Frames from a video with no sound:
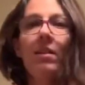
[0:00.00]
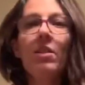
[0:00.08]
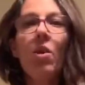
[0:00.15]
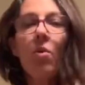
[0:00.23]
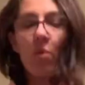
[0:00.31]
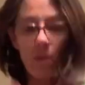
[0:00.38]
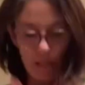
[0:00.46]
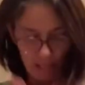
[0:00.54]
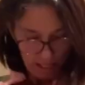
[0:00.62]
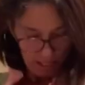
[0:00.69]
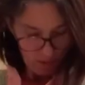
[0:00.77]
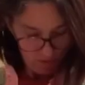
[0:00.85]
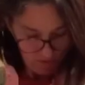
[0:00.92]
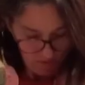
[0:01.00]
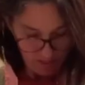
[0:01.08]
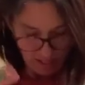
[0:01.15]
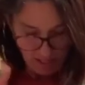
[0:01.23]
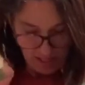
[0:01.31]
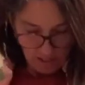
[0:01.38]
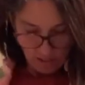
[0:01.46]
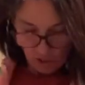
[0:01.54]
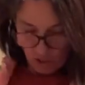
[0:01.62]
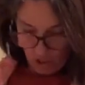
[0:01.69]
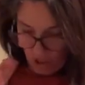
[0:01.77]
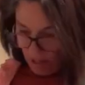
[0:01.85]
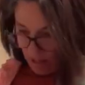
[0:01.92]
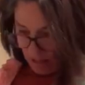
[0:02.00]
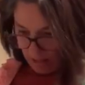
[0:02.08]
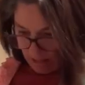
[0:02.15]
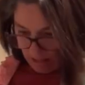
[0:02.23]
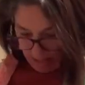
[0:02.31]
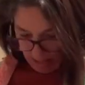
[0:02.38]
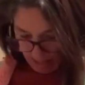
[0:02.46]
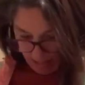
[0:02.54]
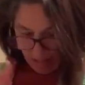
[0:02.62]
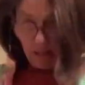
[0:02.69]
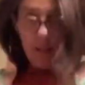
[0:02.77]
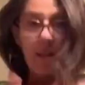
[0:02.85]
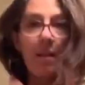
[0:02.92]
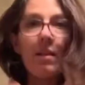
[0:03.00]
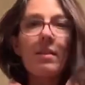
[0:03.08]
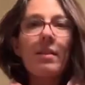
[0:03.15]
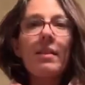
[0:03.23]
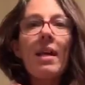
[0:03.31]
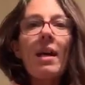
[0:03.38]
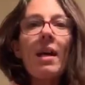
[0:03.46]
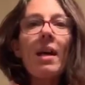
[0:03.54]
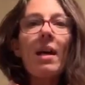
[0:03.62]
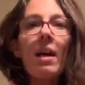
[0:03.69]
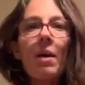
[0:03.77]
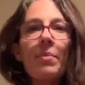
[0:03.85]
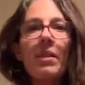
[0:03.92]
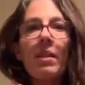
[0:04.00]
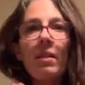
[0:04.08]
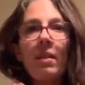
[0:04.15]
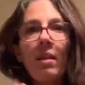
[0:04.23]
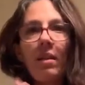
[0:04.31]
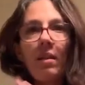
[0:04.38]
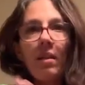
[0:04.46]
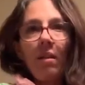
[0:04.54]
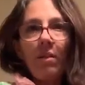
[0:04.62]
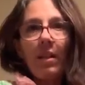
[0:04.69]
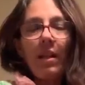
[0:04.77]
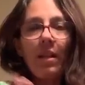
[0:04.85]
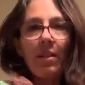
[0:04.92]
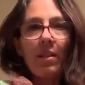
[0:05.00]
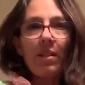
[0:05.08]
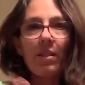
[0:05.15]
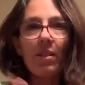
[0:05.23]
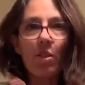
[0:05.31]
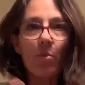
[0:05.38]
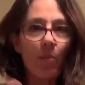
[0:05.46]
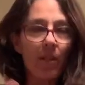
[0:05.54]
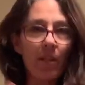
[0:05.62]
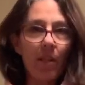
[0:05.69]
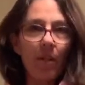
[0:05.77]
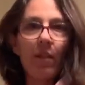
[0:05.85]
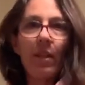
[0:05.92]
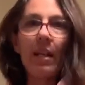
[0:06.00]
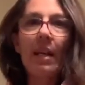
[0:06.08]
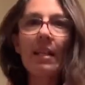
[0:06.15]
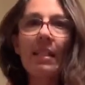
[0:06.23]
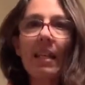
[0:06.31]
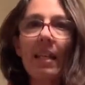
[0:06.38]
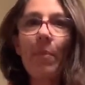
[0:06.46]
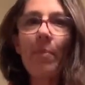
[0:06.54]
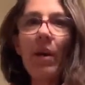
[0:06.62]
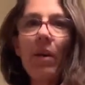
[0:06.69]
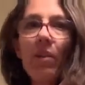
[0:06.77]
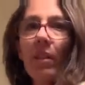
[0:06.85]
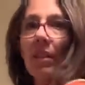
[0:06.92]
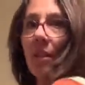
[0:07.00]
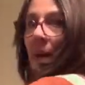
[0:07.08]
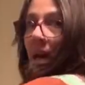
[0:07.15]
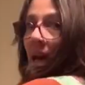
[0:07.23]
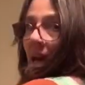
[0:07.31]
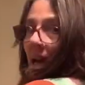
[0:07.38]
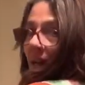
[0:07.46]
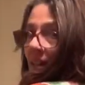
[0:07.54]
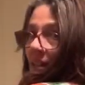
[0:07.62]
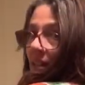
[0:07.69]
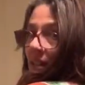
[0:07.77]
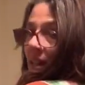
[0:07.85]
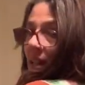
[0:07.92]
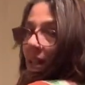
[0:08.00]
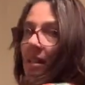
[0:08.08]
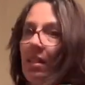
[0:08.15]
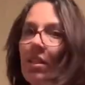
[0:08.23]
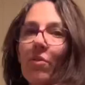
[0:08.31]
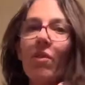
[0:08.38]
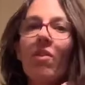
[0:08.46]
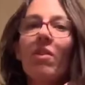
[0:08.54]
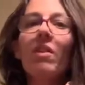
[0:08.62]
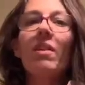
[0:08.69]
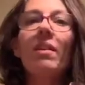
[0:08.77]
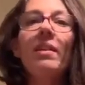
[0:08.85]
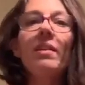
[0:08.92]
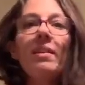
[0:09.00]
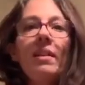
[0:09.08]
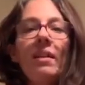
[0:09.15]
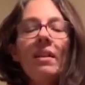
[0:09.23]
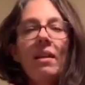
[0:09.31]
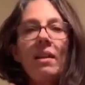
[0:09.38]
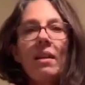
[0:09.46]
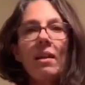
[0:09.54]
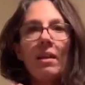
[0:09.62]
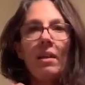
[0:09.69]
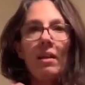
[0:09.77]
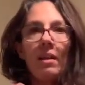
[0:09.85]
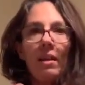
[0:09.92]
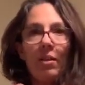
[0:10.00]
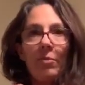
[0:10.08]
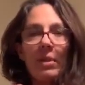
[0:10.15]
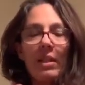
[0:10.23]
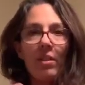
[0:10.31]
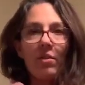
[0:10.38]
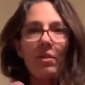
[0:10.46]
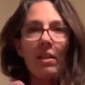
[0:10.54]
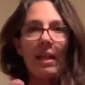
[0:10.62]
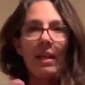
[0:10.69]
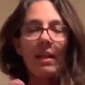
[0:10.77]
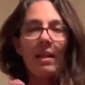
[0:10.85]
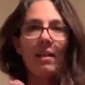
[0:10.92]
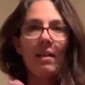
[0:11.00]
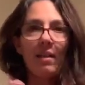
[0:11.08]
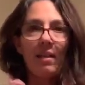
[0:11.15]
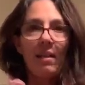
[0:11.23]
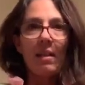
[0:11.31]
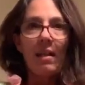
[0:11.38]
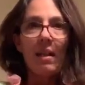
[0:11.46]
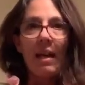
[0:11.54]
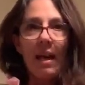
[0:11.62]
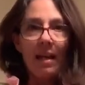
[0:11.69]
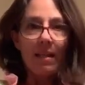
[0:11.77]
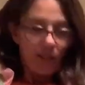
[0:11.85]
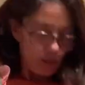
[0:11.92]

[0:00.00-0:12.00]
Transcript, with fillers: totally cute vintage it snaps and yeah, this is super cute. It has like a belt in the back that's like sewn on. It would be cute like as a